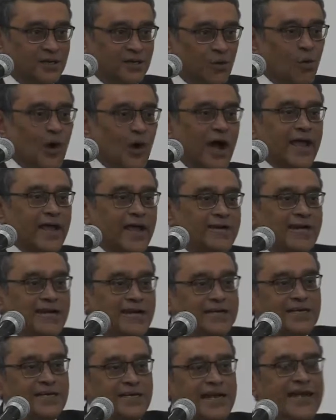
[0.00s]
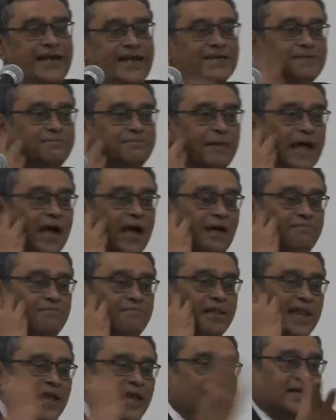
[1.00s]
Why did it
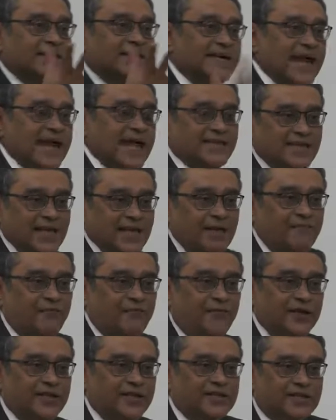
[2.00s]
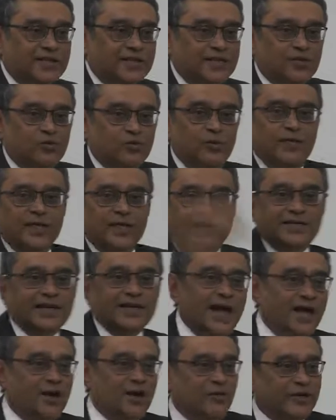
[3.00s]
become linked in Assam, for instance, with the
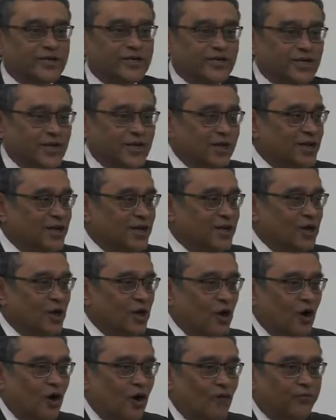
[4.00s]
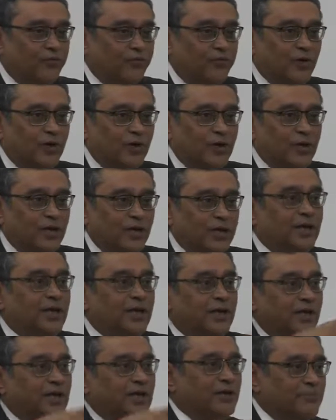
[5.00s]
entire question of
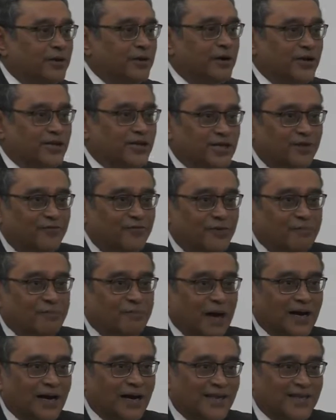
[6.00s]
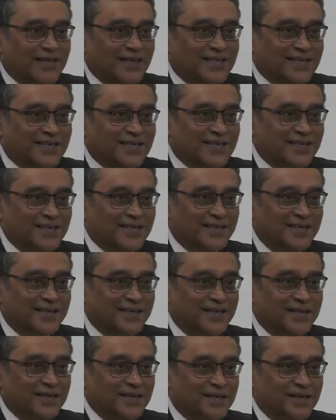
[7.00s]
illegal immigration from Bangladesh?
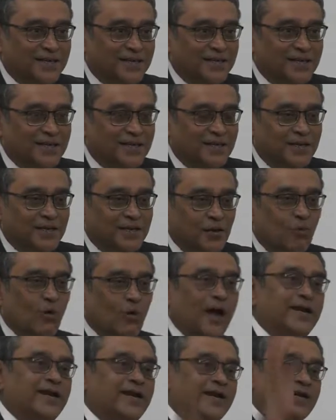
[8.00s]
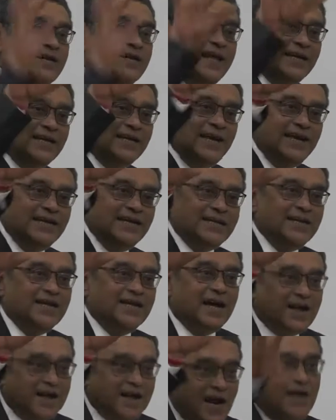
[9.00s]
Why did it get linked in
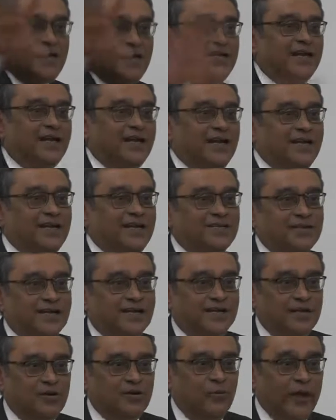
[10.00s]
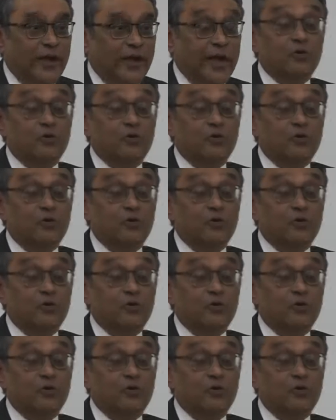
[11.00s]
Karnataka in a certain way?